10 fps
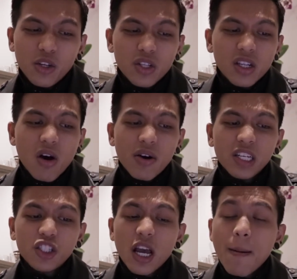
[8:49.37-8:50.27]
use the
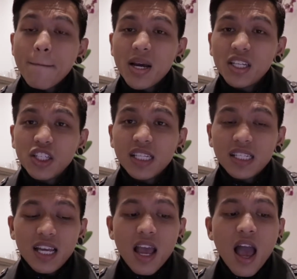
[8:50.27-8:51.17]
orange
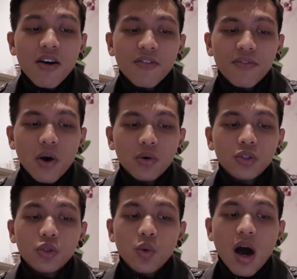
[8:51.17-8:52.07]
emergency
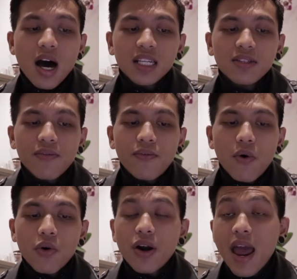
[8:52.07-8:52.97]
phone to ask
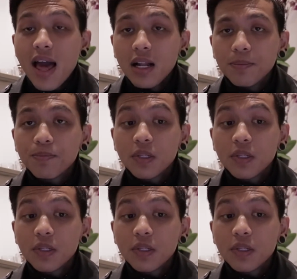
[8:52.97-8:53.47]
for help.